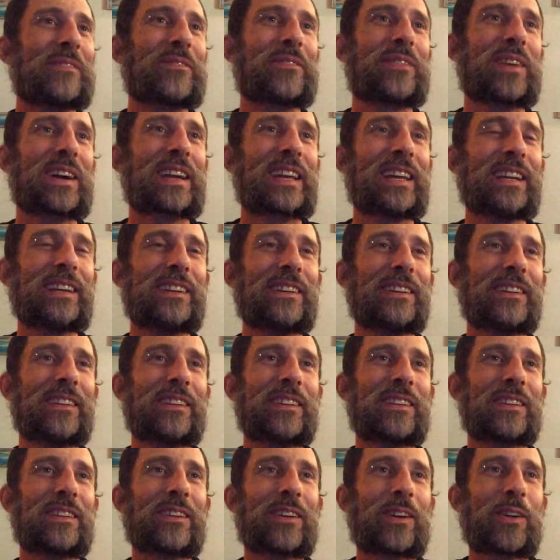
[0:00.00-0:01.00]

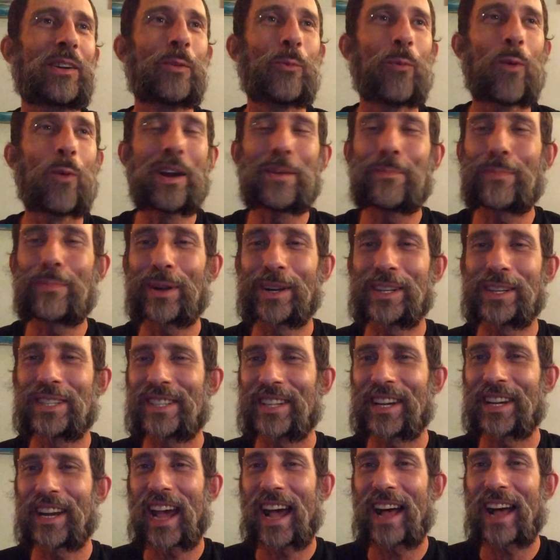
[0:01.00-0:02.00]
fucking her one
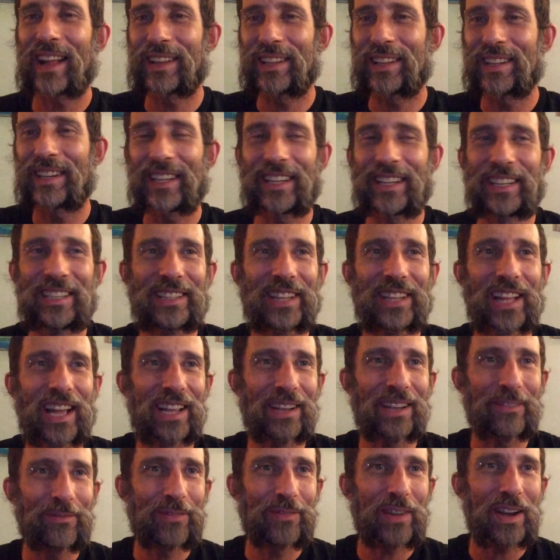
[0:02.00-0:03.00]
personality
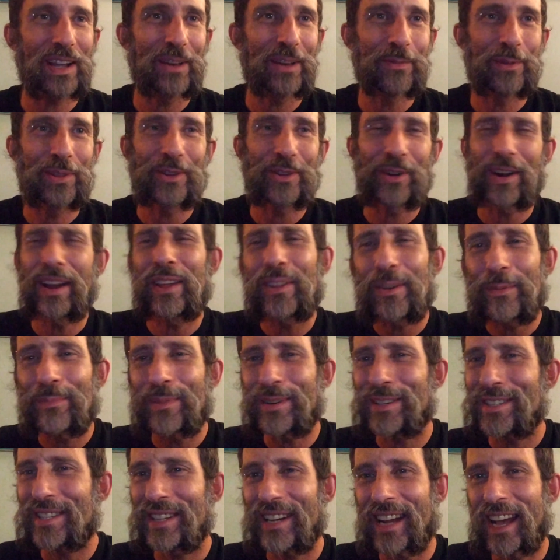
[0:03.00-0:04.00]
like fucking with her other
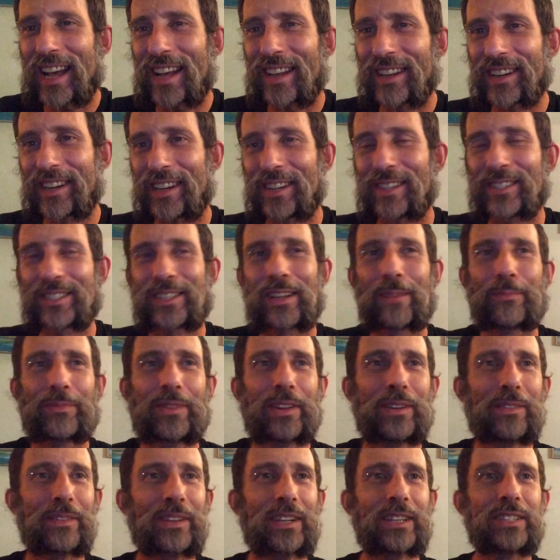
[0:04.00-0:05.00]
personality or
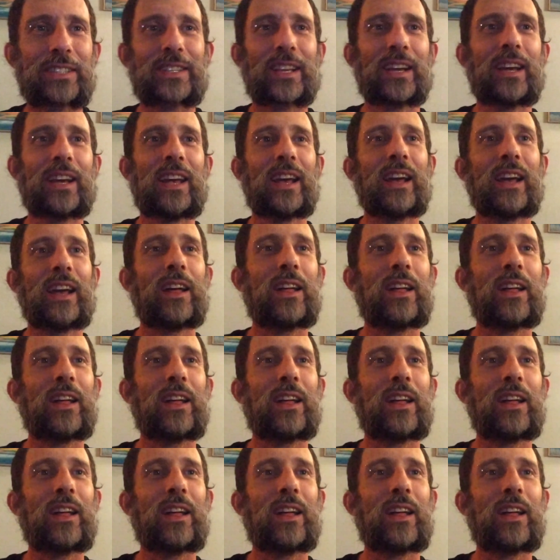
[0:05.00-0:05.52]
something, because